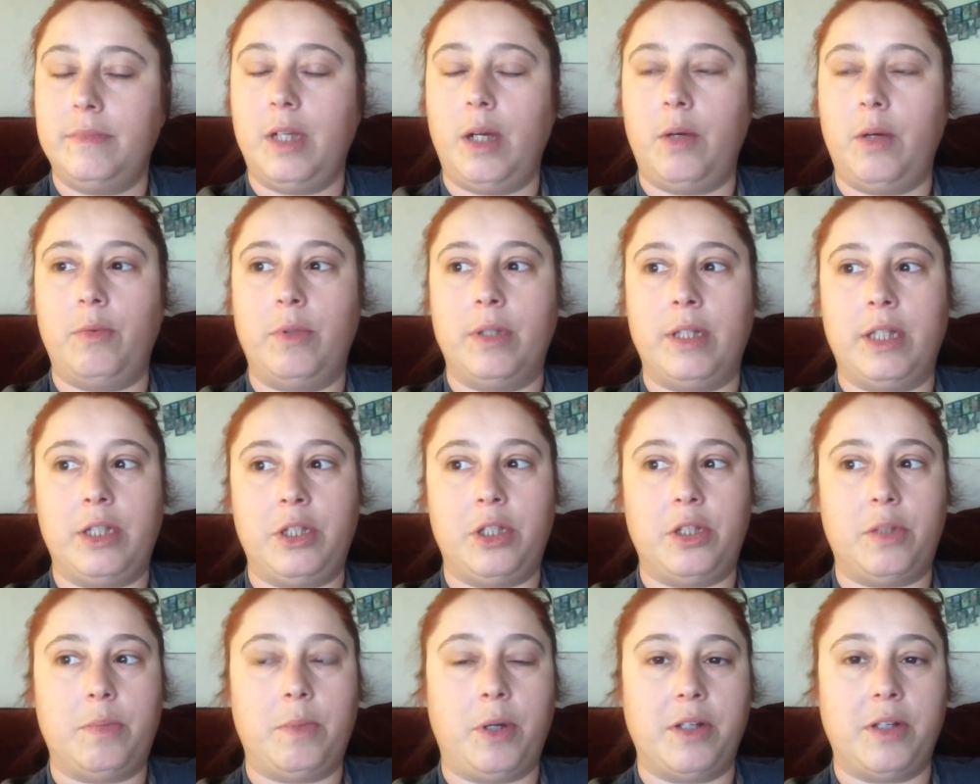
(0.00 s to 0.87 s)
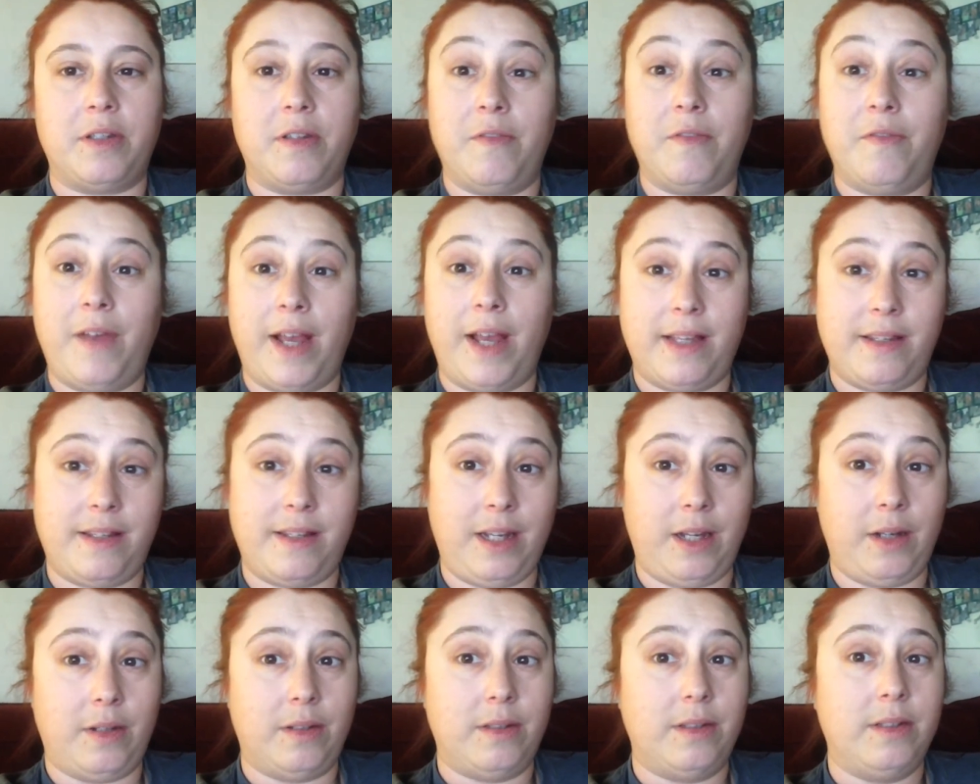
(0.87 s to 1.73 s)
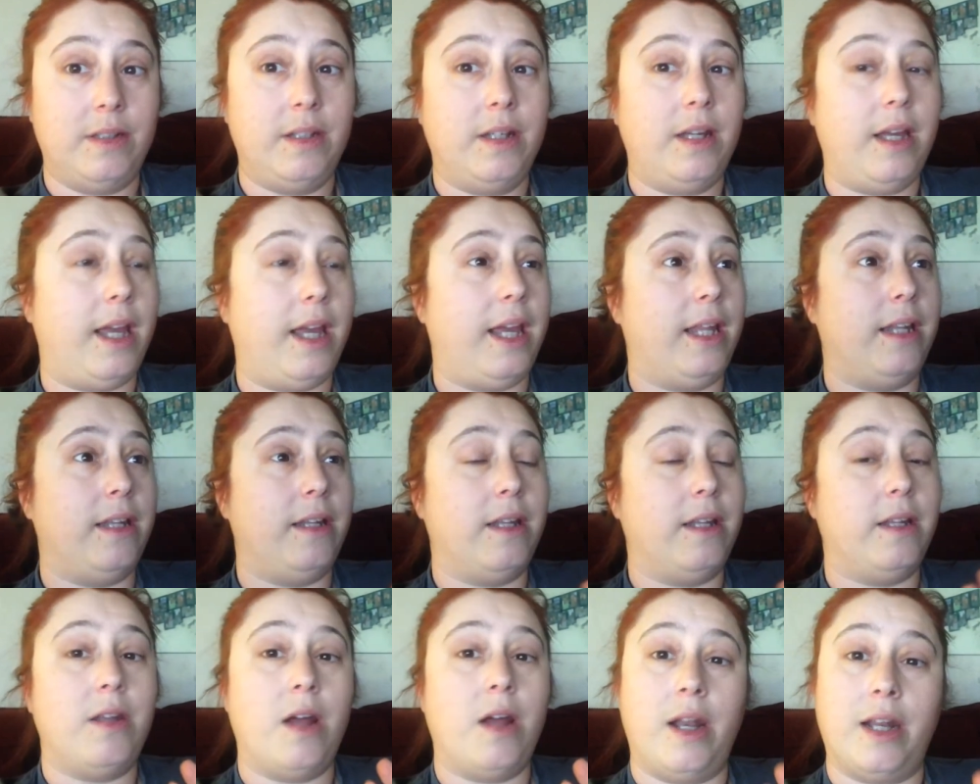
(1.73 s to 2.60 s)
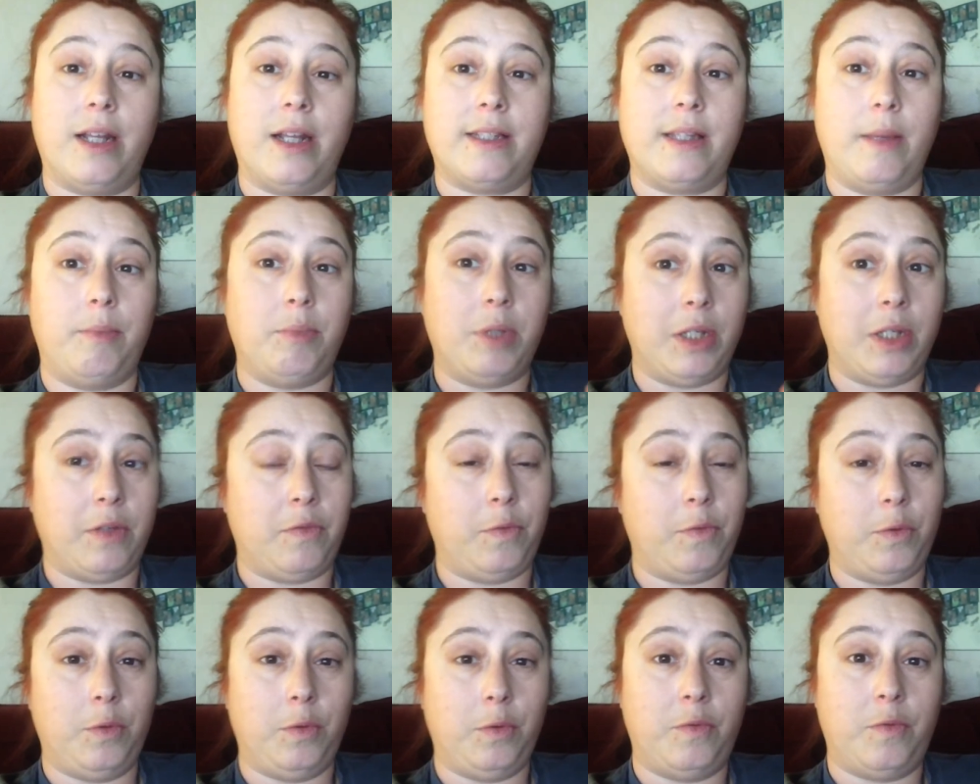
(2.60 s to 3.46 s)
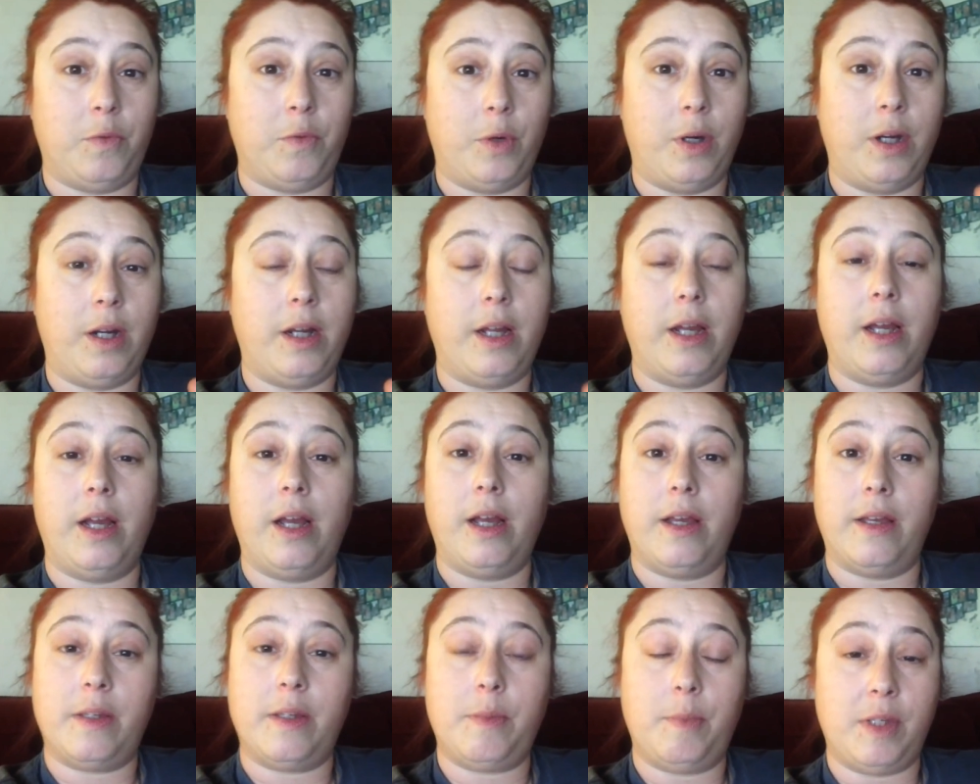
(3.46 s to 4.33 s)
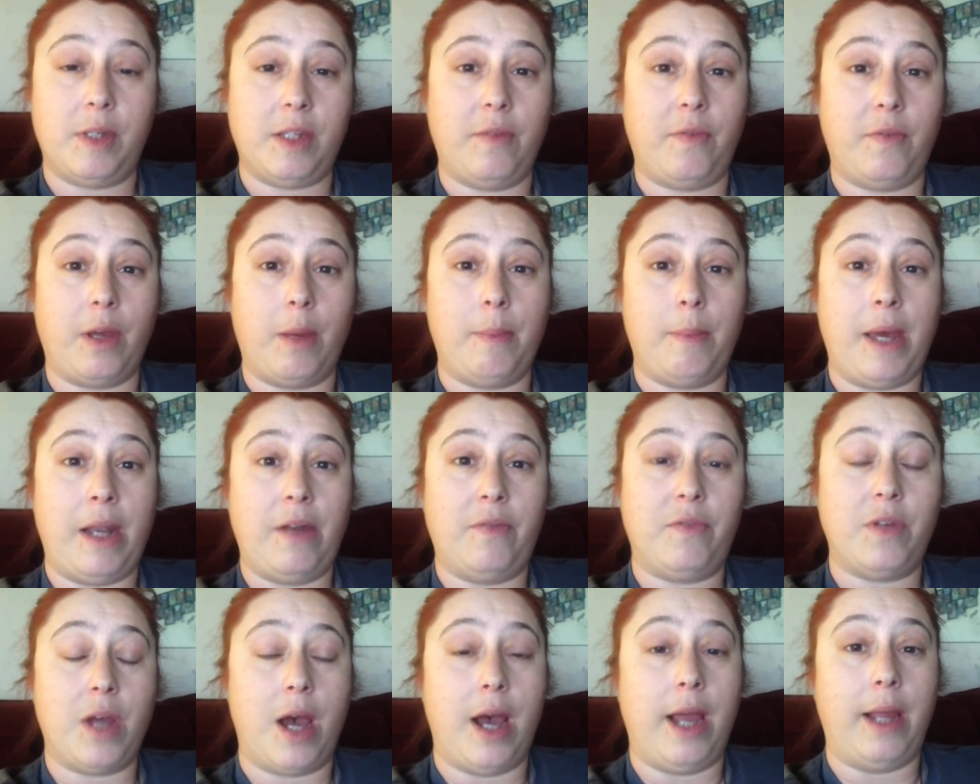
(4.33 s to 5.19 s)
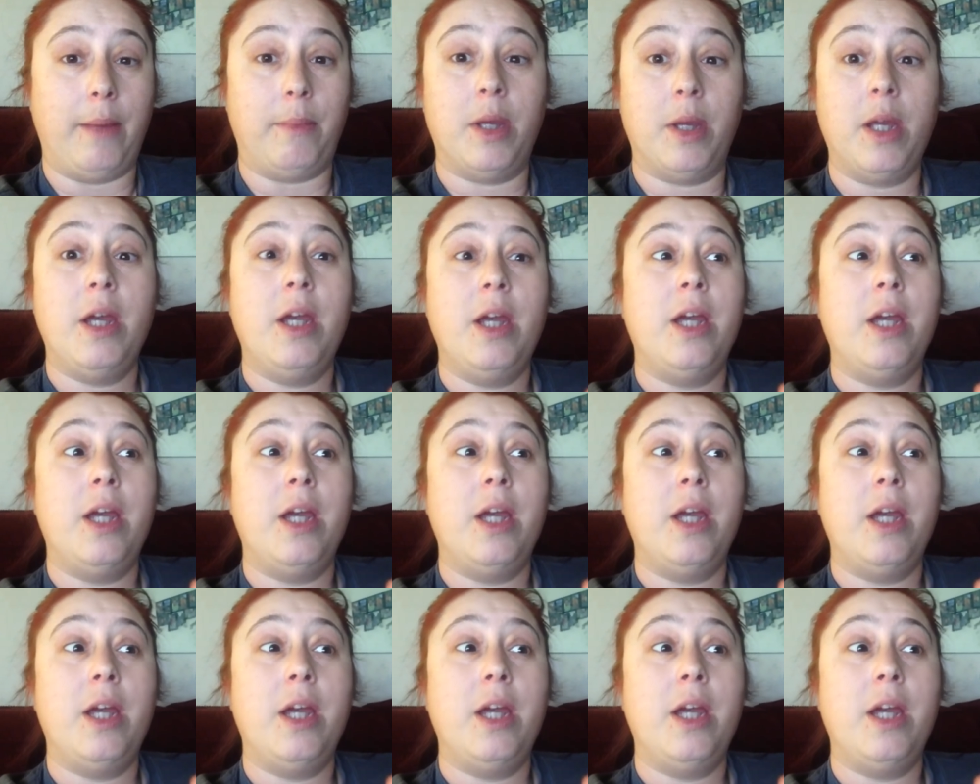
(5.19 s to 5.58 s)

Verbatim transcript: a religious person fasting and not accepting food for a specific amount of time